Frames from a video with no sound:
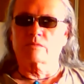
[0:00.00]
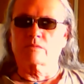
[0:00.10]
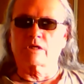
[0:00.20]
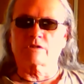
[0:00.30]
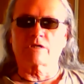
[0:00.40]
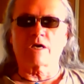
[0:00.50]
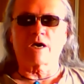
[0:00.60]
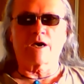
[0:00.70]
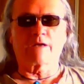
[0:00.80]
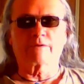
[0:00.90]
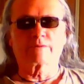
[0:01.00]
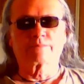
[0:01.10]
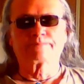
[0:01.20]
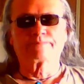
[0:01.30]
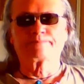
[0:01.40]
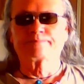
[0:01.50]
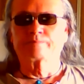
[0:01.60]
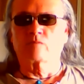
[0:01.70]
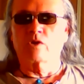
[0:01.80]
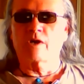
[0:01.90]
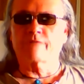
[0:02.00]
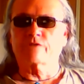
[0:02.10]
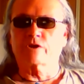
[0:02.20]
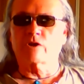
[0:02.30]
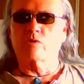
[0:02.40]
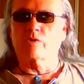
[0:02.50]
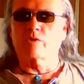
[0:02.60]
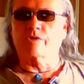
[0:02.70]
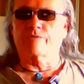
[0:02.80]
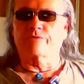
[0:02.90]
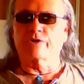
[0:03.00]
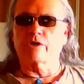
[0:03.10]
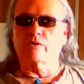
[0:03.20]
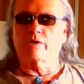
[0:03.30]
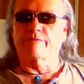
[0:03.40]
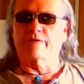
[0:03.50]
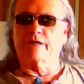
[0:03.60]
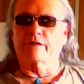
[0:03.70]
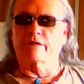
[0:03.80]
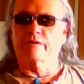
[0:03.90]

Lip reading: It's not. You have to go with the flow of it.